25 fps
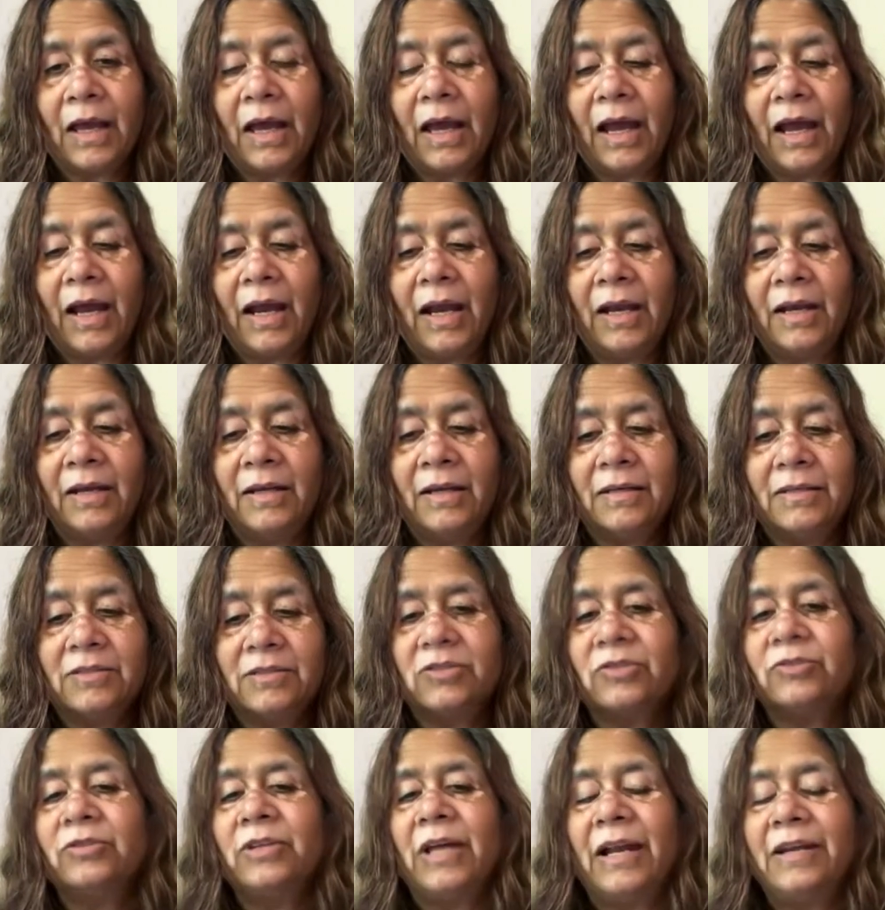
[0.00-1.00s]
And
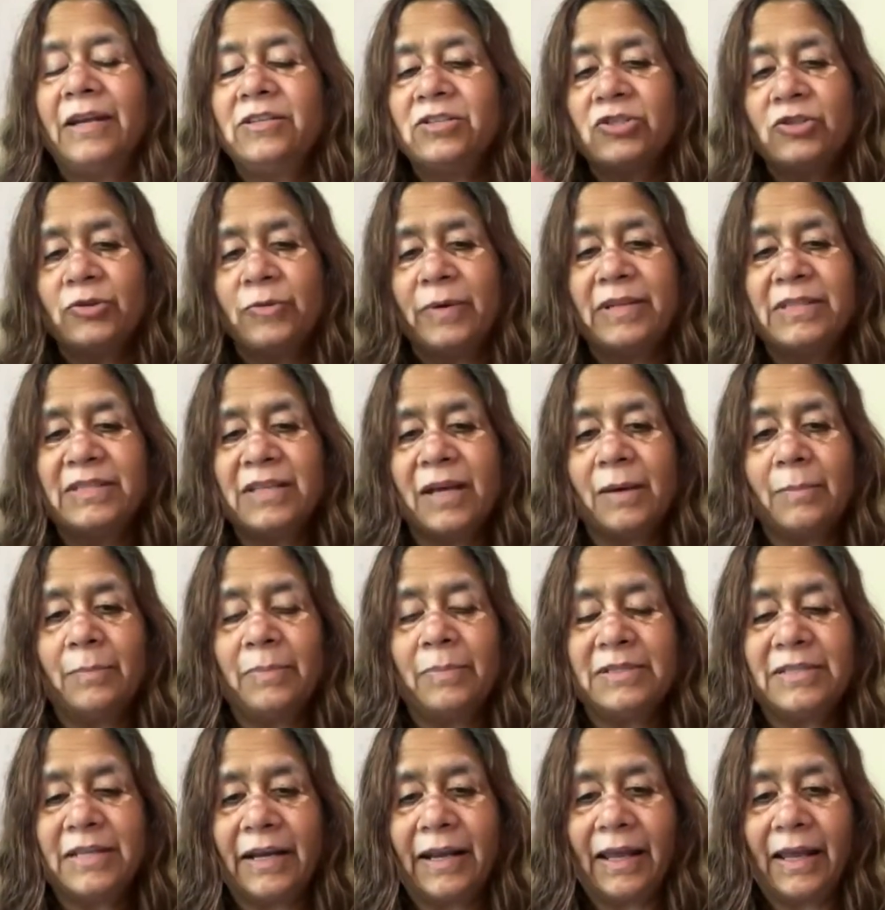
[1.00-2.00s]
so that's two
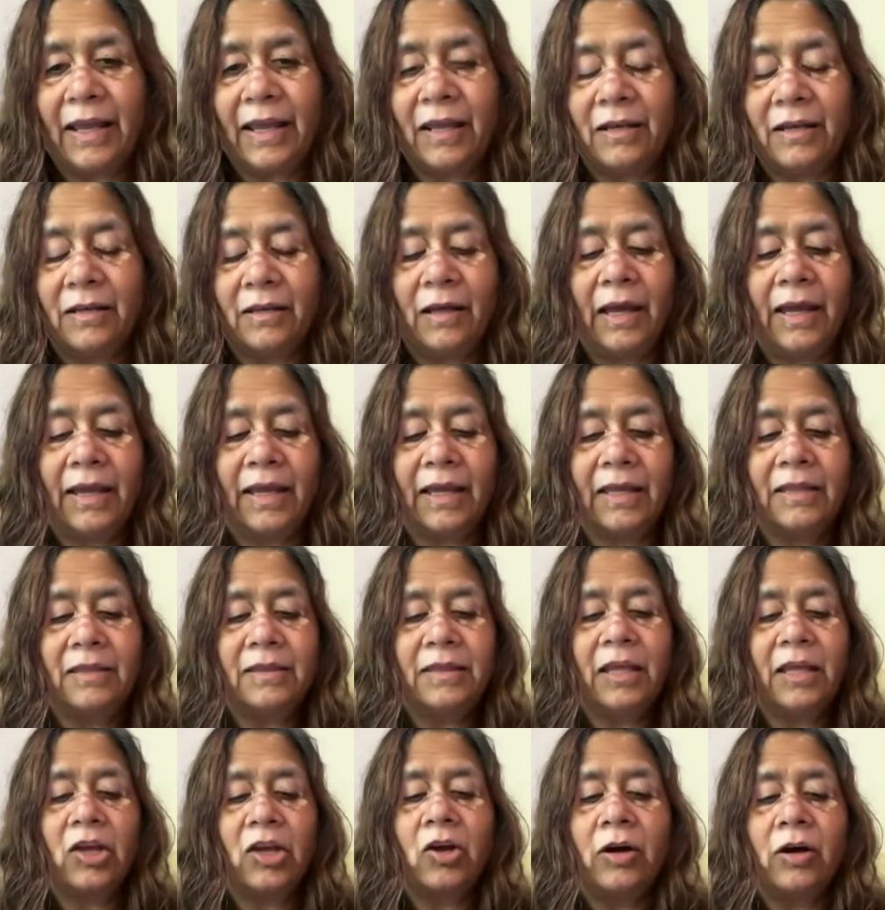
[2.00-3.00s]
examples that I can
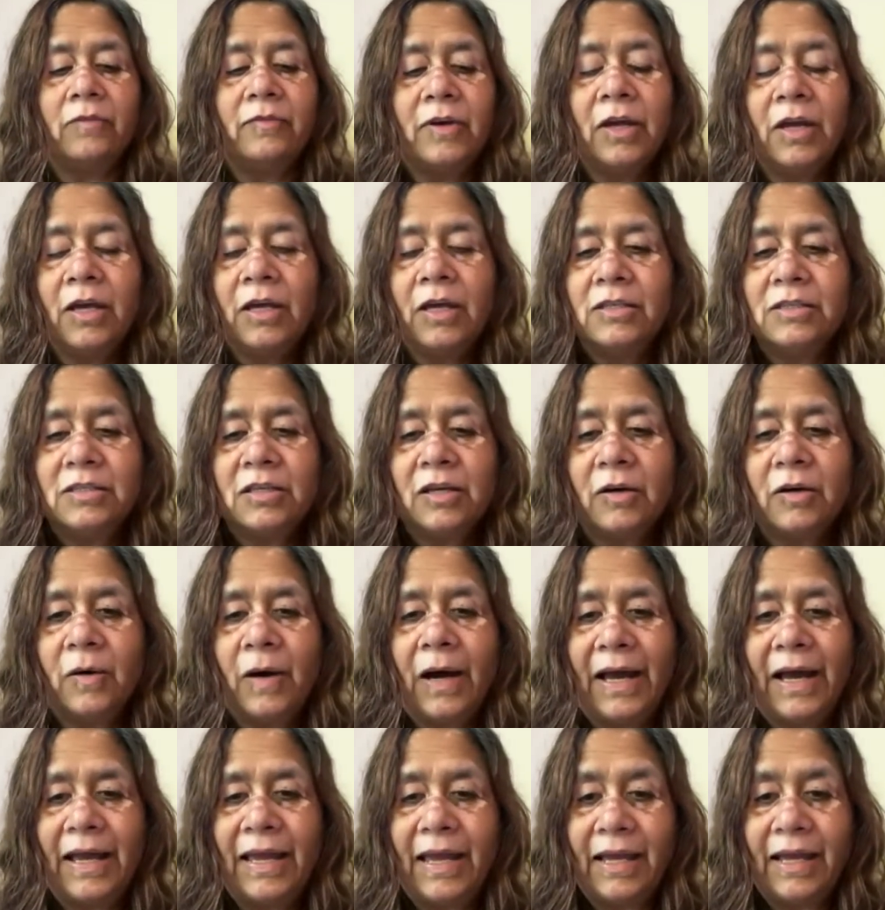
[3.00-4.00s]
think of. So
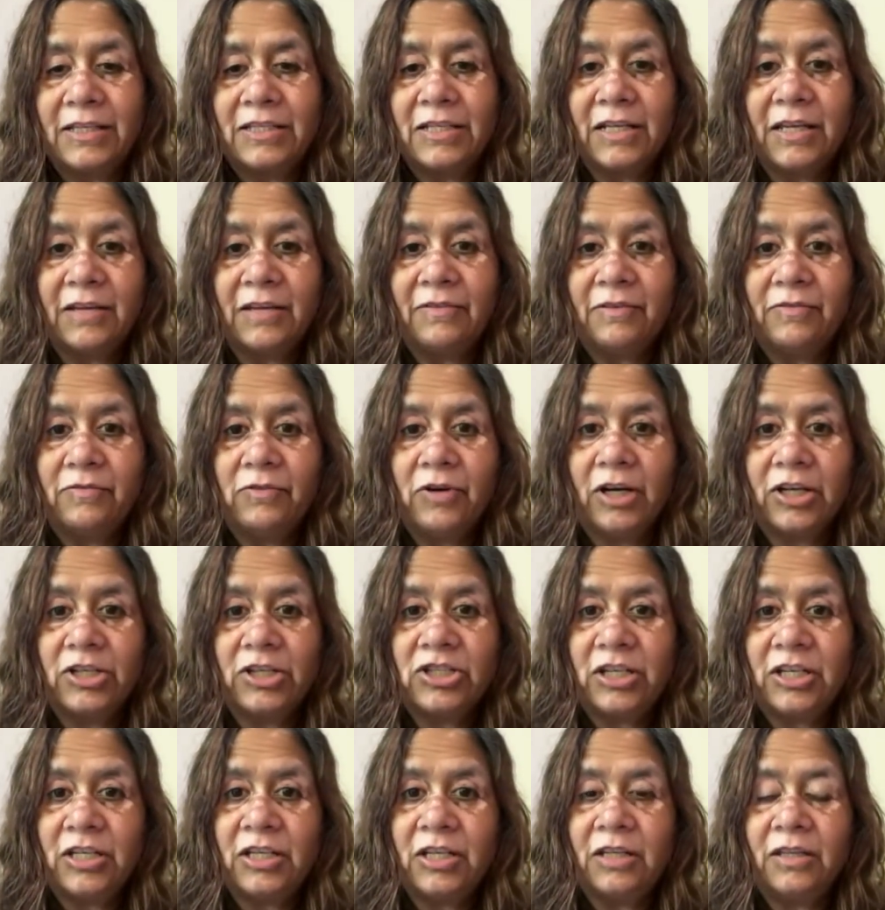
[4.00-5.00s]
I actually give a
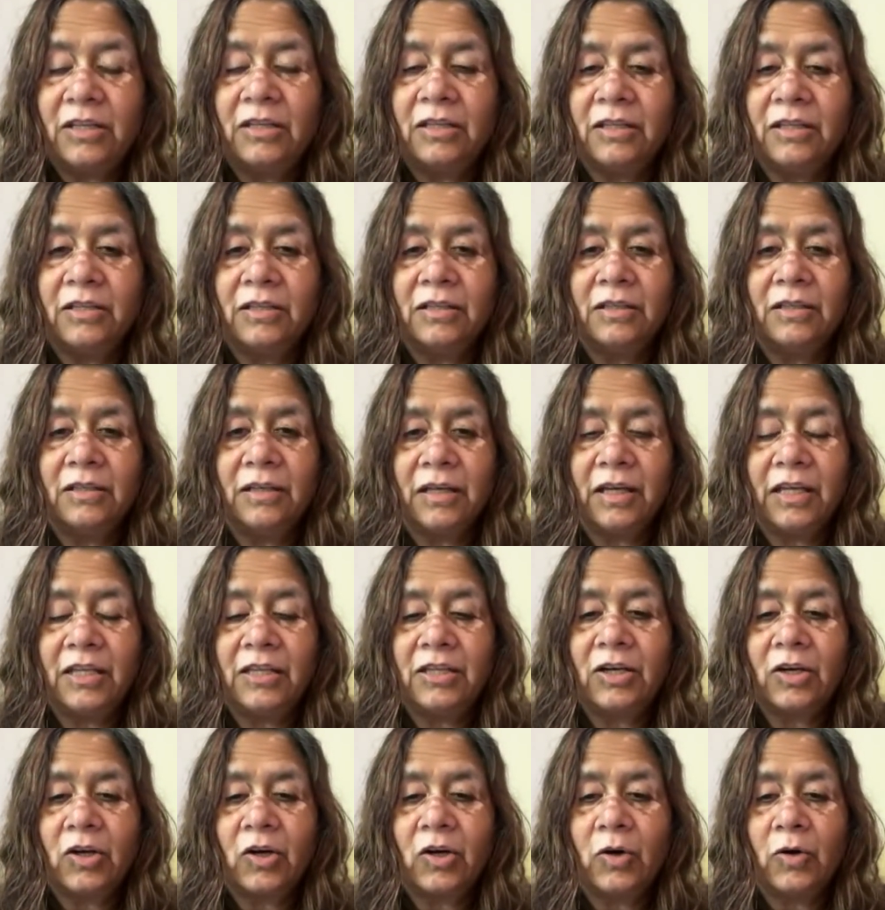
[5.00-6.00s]
worksheet in
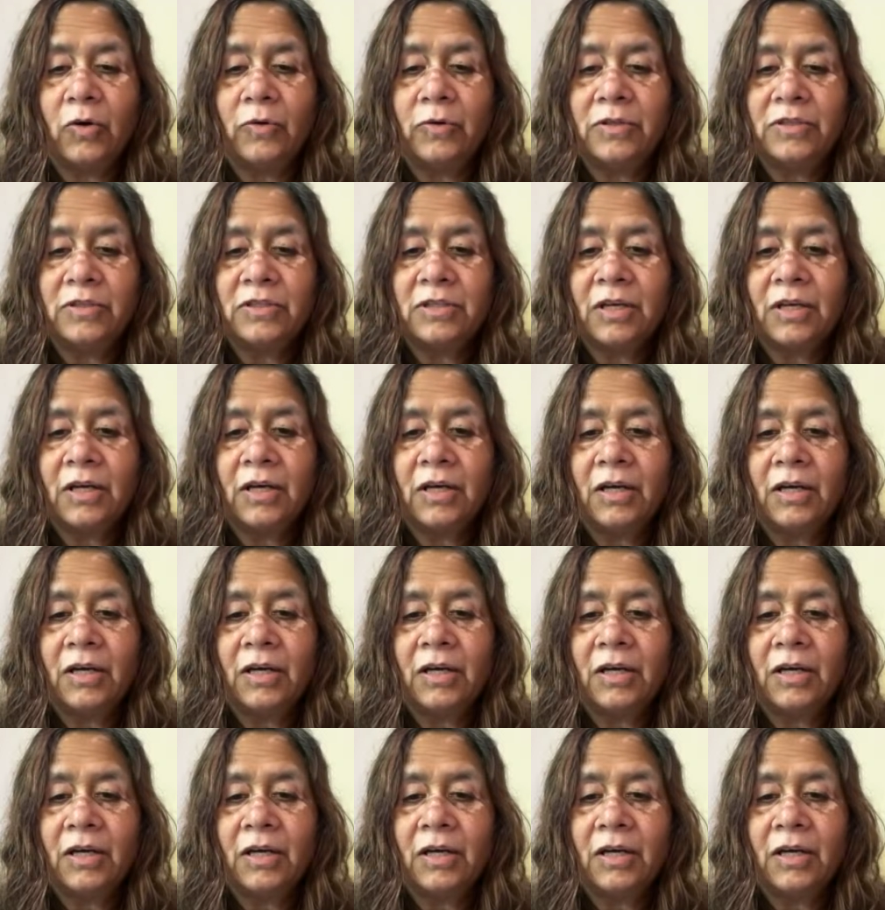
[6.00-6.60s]
the course,